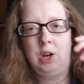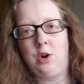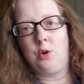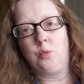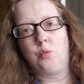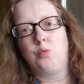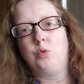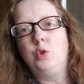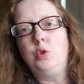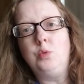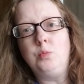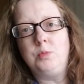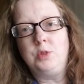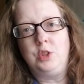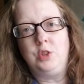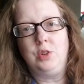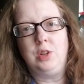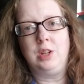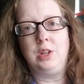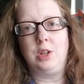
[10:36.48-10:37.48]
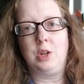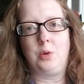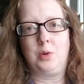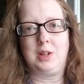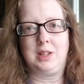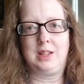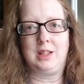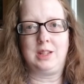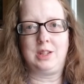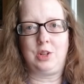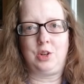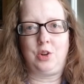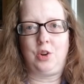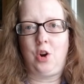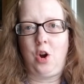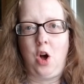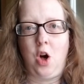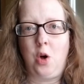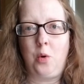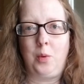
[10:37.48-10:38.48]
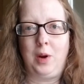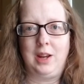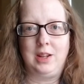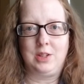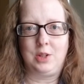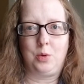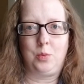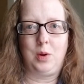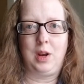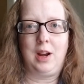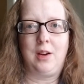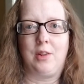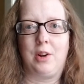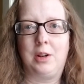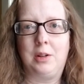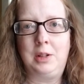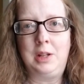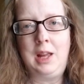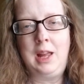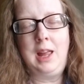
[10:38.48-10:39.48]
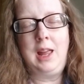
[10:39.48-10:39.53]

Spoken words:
You know, rooms you didn't know existed or hallways or whatever.